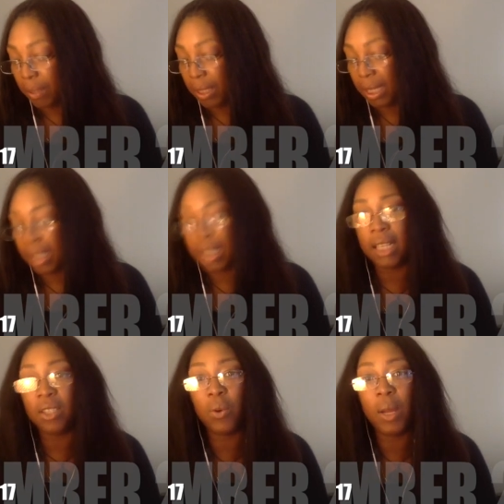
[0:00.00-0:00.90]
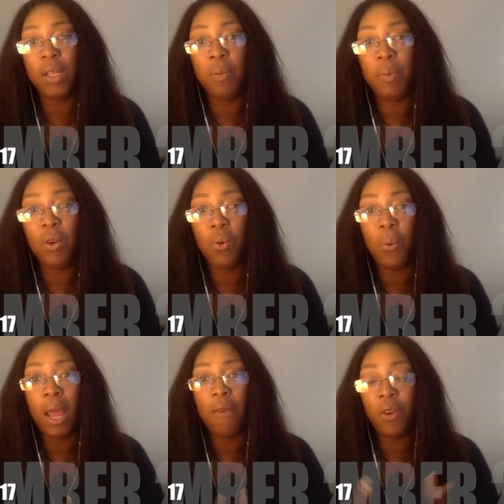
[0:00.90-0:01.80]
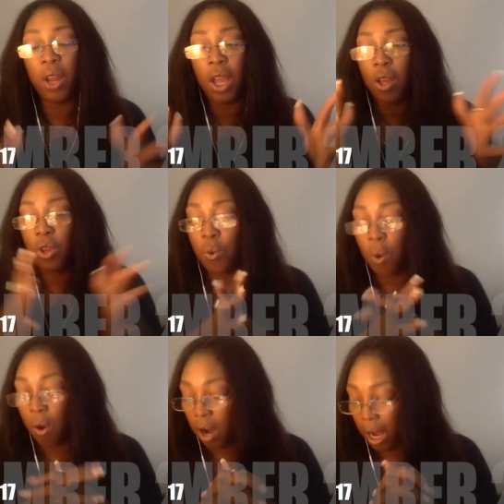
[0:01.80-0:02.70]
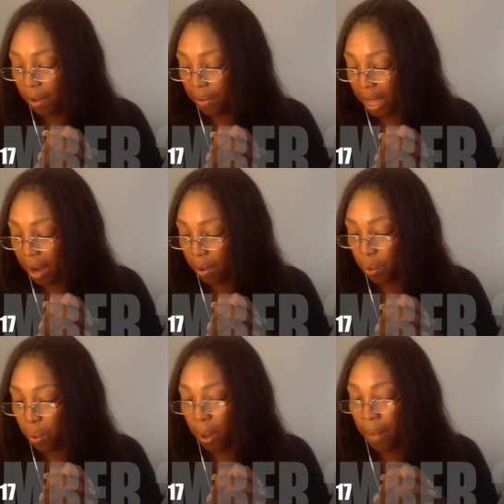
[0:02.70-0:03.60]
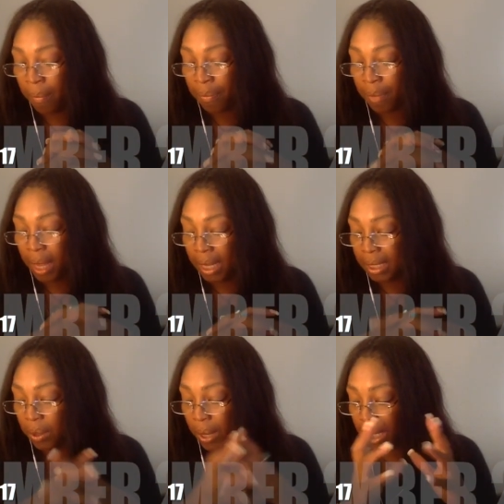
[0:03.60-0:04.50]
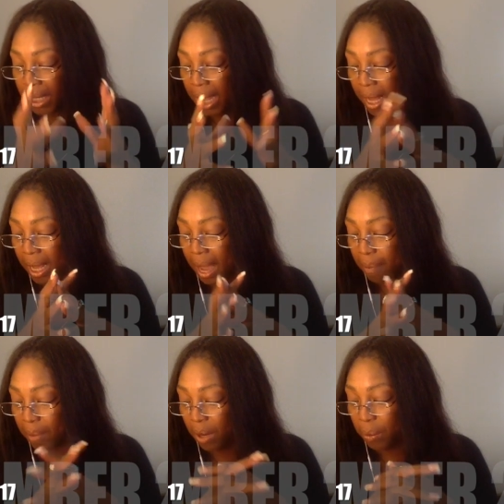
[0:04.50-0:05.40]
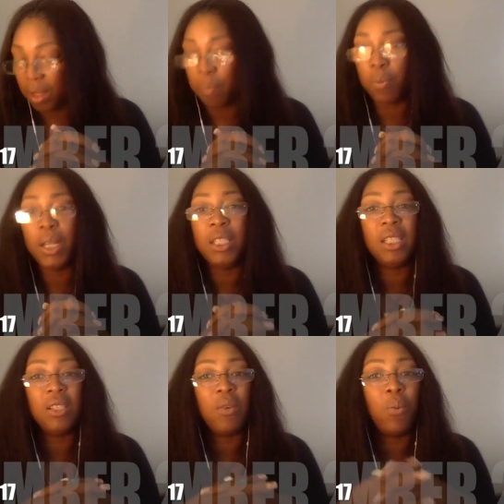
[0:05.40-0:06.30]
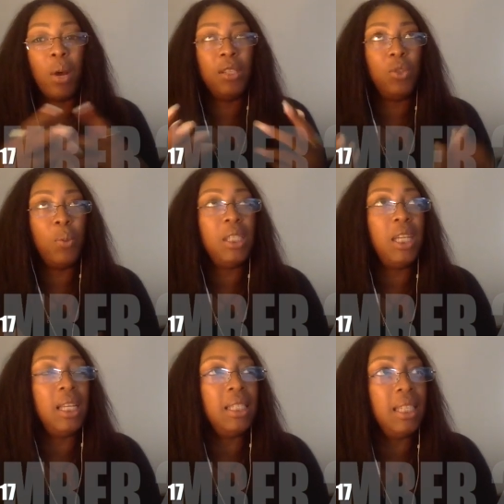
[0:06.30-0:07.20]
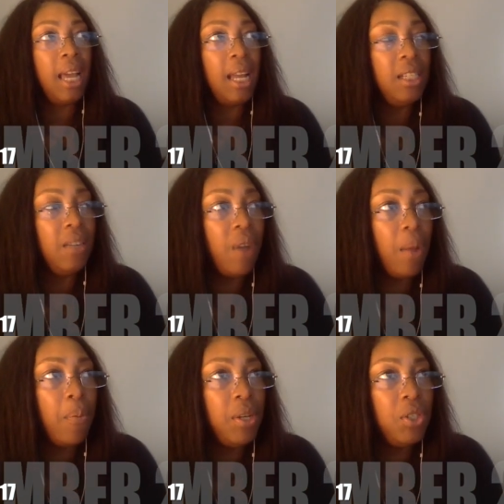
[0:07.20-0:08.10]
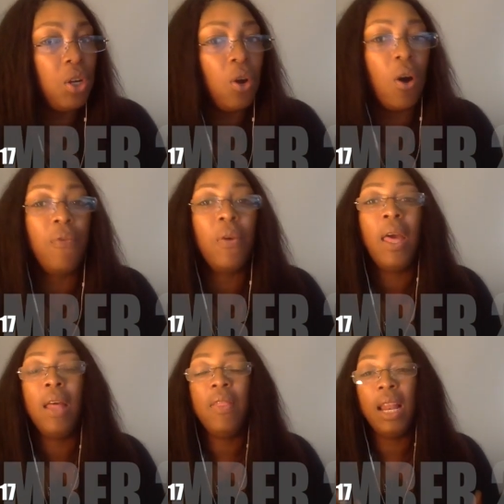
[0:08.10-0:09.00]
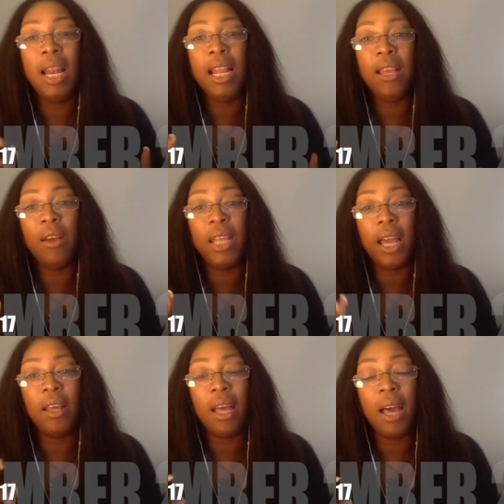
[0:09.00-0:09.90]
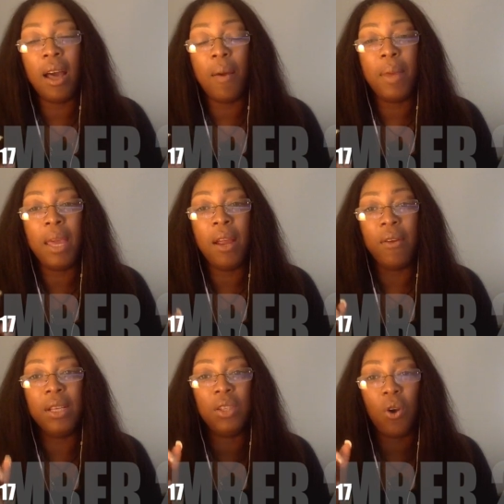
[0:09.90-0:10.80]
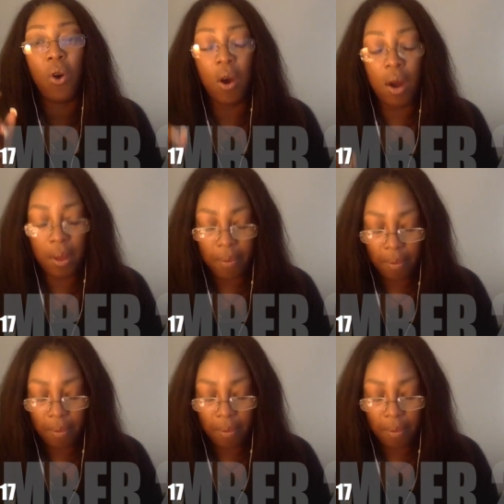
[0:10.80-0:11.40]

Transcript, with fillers: This is going to be whoever you are out there who is going to take a gambling with the Princess of Wands, which is the energy vibration of the Leo, the Aries, or